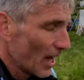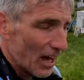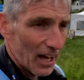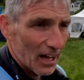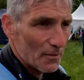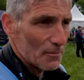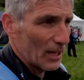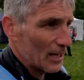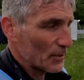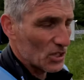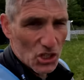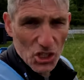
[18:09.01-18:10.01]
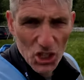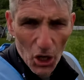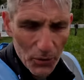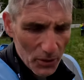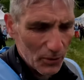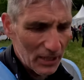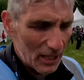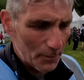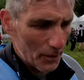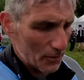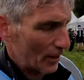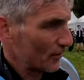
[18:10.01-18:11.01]
Let me just show you a little
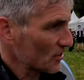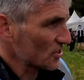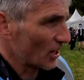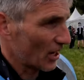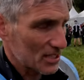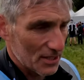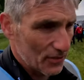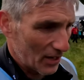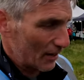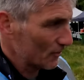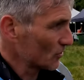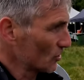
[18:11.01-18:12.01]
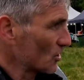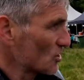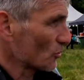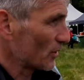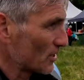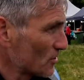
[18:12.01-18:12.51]
bit around the site if I haven't done this already.